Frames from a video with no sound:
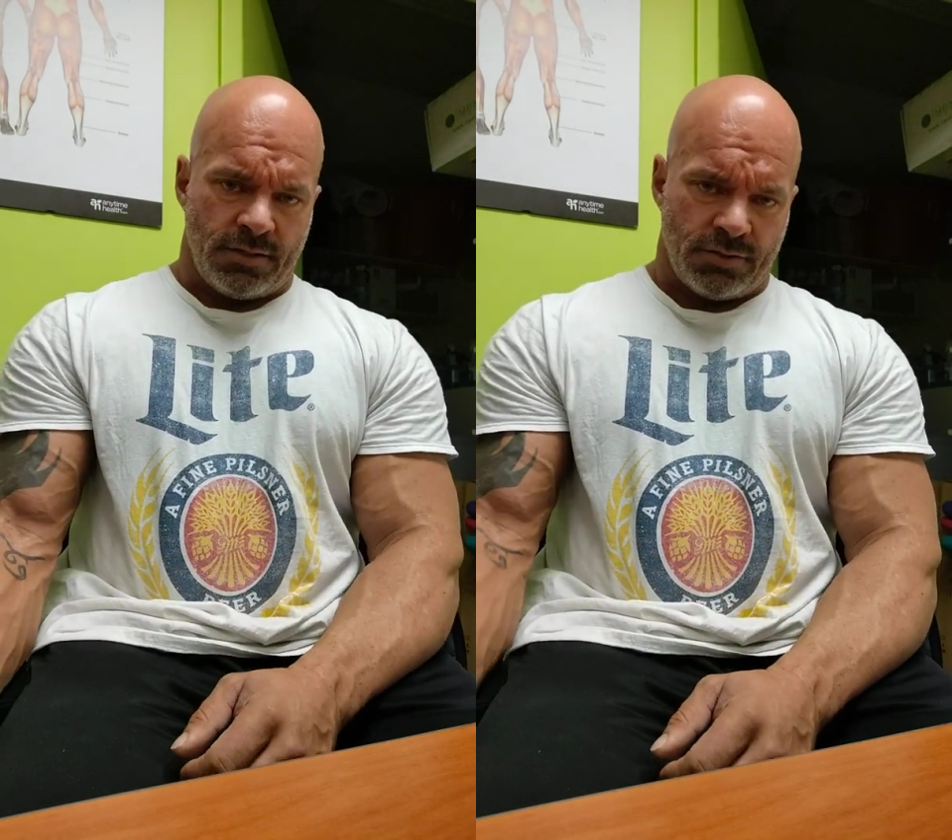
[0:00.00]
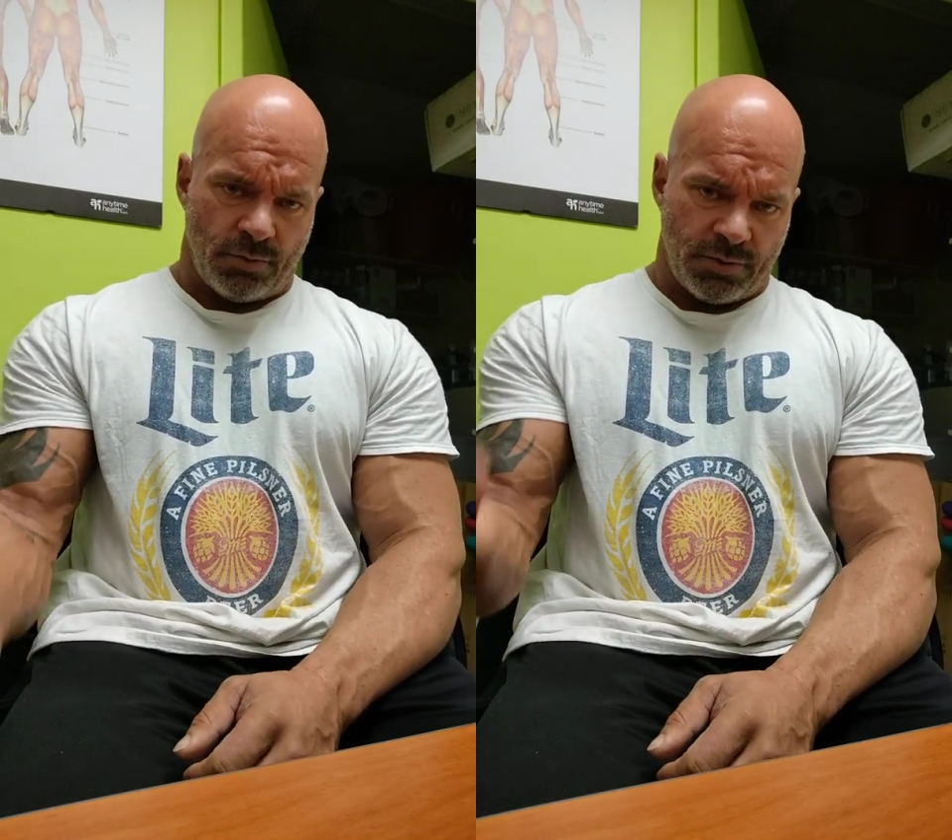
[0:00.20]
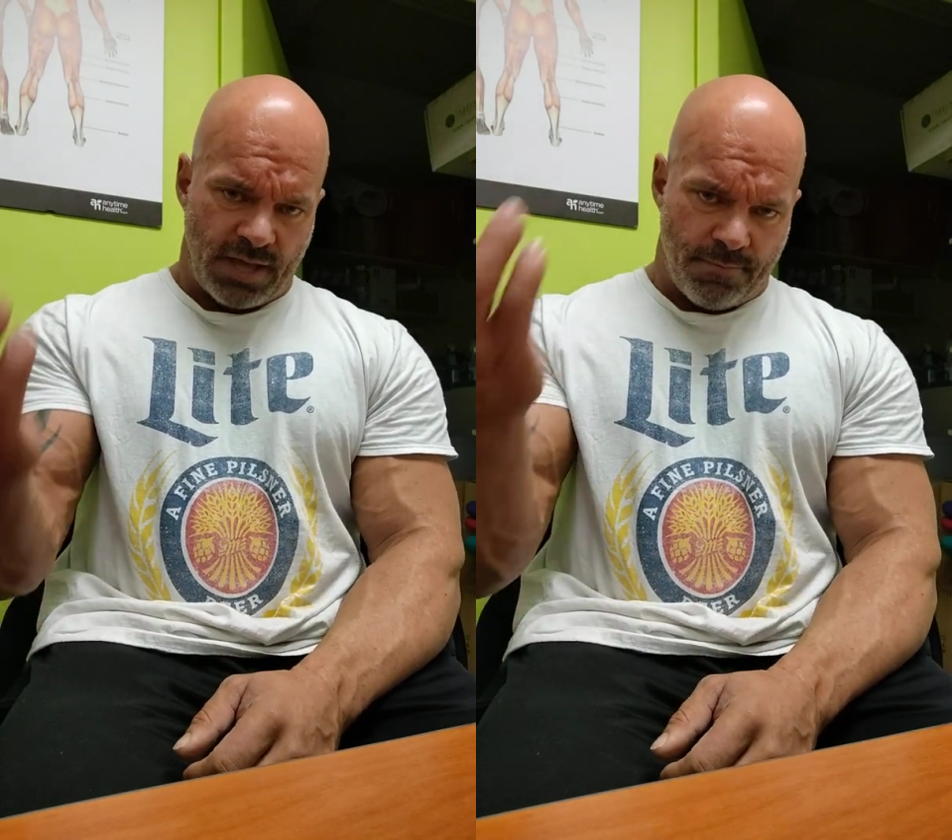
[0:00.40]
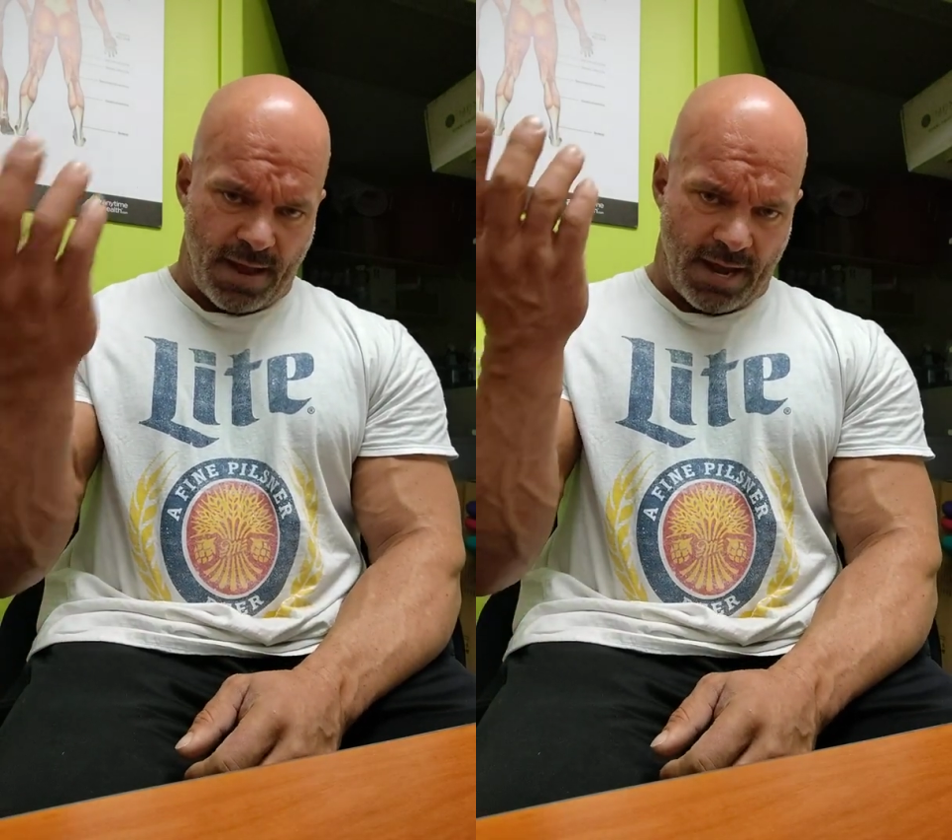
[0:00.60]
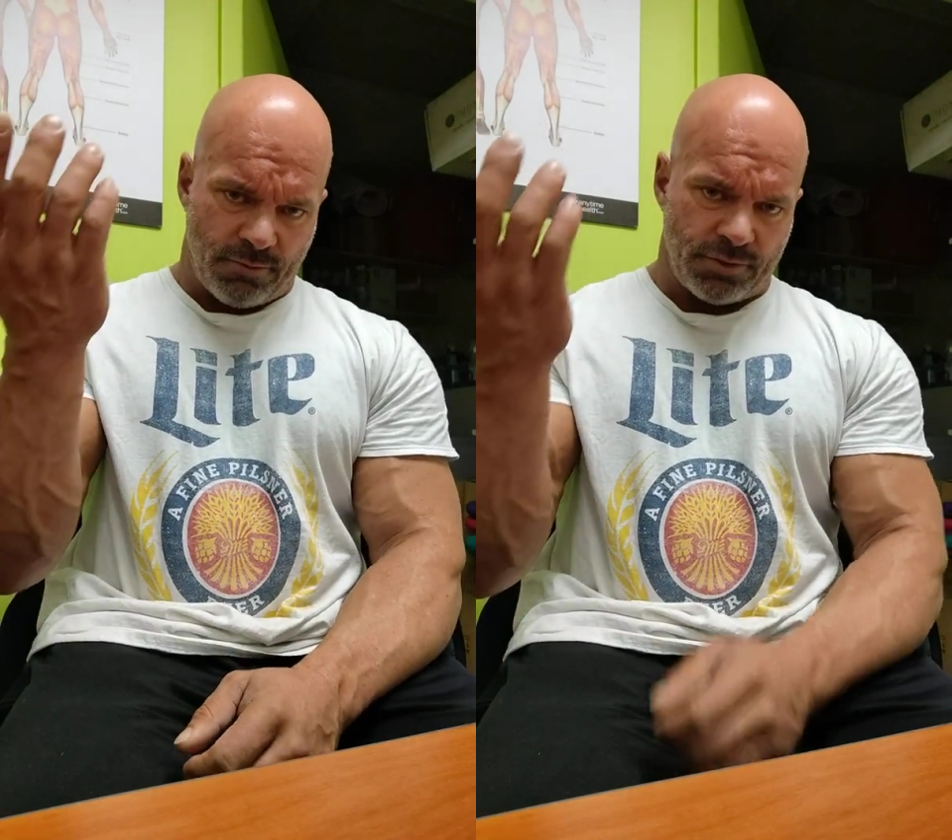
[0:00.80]
so with that
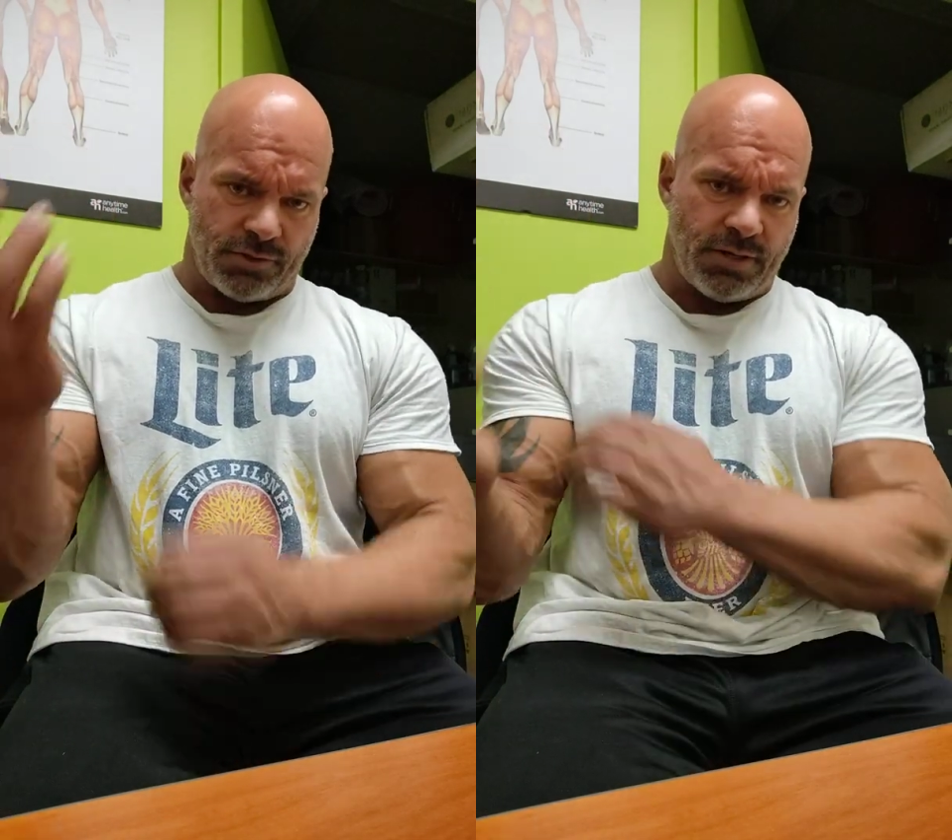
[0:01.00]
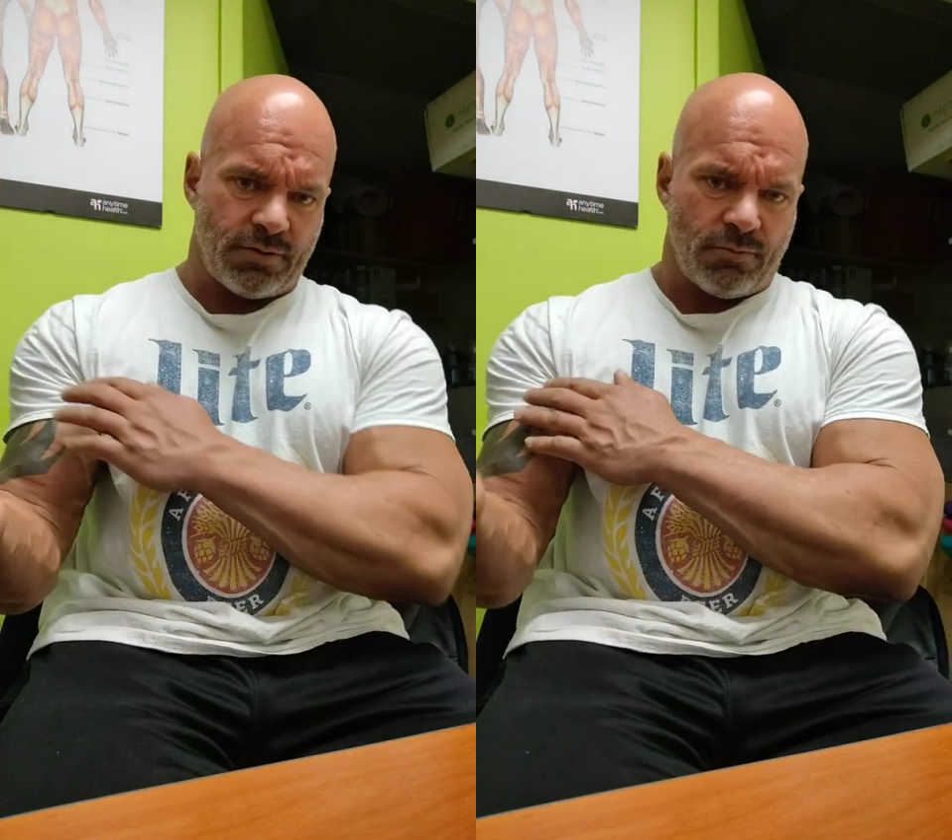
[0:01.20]
backwards strength,